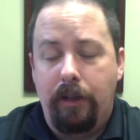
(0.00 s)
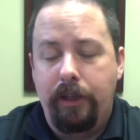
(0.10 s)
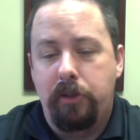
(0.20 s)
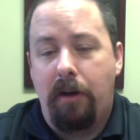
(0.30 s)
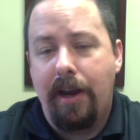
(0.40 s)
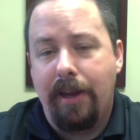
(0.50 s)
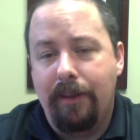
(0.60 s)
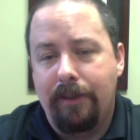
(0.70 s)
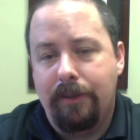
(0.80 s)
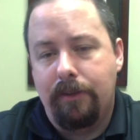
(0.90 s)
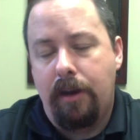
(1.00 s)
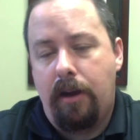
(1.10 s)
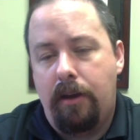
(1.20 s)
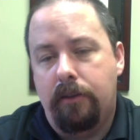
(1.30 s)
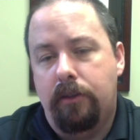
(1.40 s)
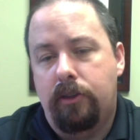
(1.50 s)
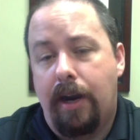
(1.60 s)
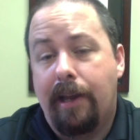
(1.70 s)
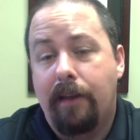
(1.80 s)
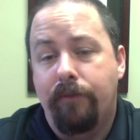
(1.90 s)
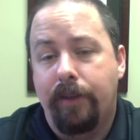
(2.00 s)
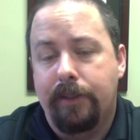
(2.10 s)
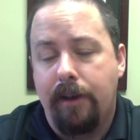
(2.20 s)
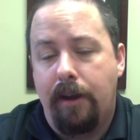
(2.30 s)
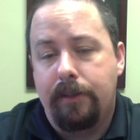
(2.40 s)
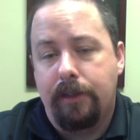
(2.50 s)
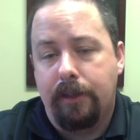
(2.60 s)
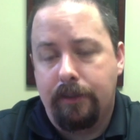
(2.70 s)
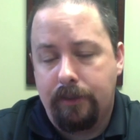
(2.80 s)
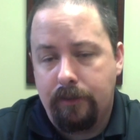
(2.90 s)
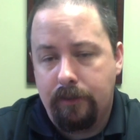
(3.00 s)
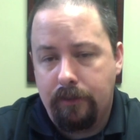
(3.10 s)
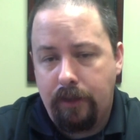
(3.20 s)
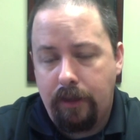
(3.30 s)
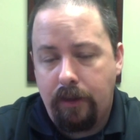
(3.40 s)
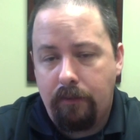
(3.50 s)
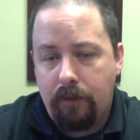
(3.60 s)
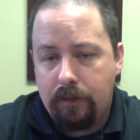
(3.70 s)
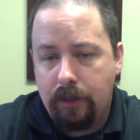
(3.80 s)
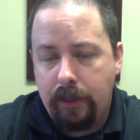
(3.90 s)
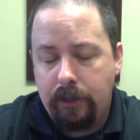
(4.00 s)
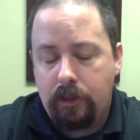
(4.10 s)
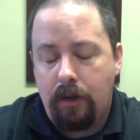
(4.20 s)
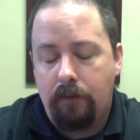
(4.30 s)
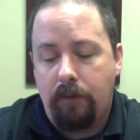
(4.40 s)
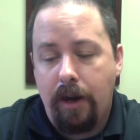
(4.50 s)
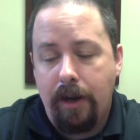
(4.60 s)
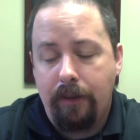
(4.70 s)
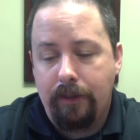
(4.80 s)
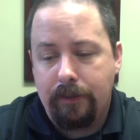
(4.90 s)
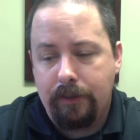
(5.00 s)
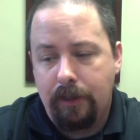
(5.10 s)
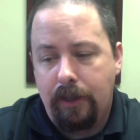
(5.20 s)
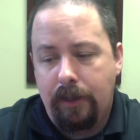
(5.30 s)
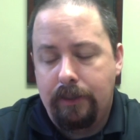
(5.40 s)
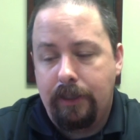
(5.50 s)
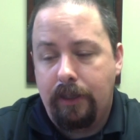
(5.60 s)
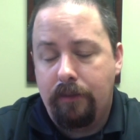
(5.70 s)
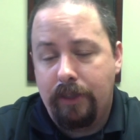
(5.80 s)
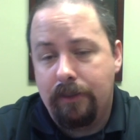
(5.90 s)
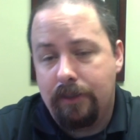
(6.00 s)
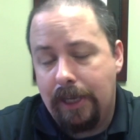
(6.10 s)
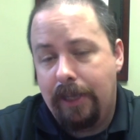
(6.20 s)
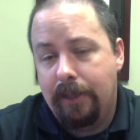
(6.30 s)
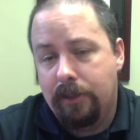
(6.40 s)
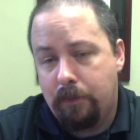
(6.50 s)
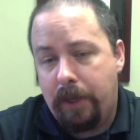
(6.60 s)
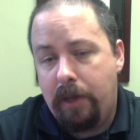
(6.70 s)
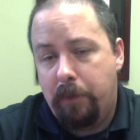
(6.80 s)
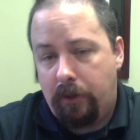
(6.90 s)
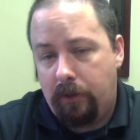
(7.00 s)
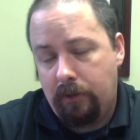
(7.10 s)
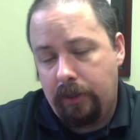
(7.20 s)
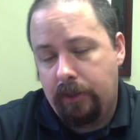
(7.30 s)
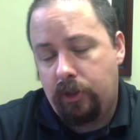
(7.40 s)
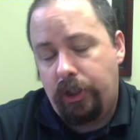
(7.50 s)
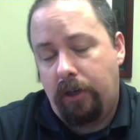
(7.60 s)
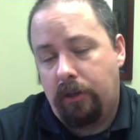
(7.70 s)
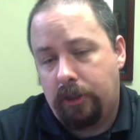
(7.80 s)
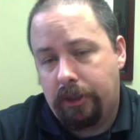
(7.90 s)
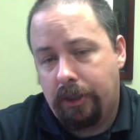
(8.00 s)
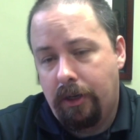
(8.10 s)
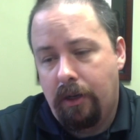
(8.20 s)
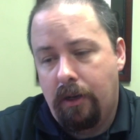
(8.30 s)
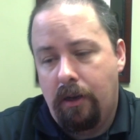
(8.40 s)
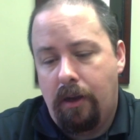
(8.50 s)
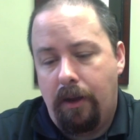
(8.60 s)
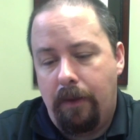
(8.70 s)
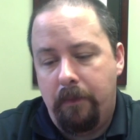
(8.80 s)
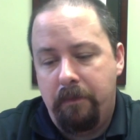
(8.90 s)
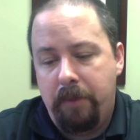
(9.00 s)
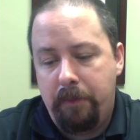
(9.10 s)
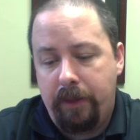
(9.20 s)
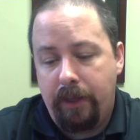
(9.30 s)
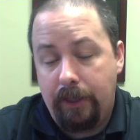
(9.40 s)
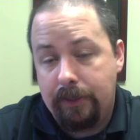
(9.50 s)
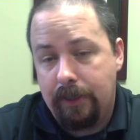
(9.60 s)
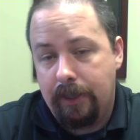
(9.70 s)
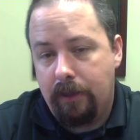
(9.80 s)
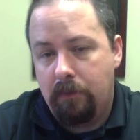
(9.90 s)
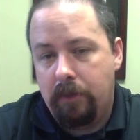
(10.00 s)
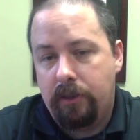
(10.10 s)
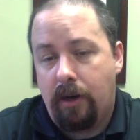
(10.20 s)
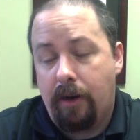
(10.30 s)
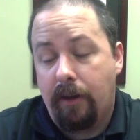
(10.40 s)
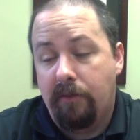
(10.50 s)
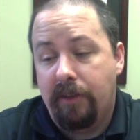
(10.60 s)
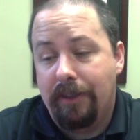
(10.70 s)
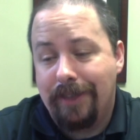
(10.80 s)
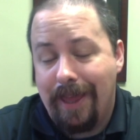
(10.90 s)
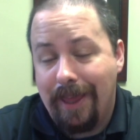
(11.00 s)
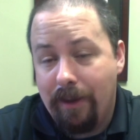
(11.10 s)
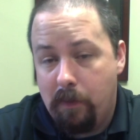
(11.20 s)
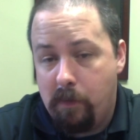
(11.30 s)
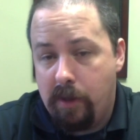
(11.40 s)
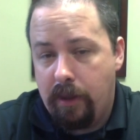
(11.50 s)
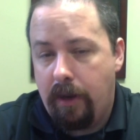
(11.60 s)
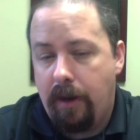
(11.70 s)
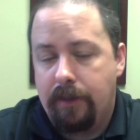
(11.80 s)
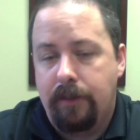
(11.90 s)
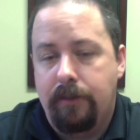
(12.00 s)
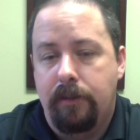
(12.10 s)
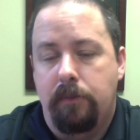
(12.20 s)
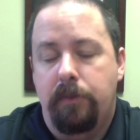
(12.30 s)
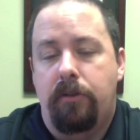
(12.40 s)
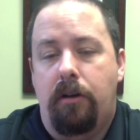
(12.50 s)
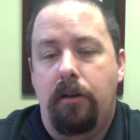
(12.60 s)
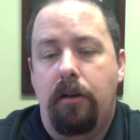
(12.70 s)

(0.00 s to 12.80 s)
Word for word: He's writing this not to try to convince Gnostics that they're wrong. He's tr- writing this to convince his people, his church, um, people that listen to him. He's trying to convince them that Gnosticism is wrong.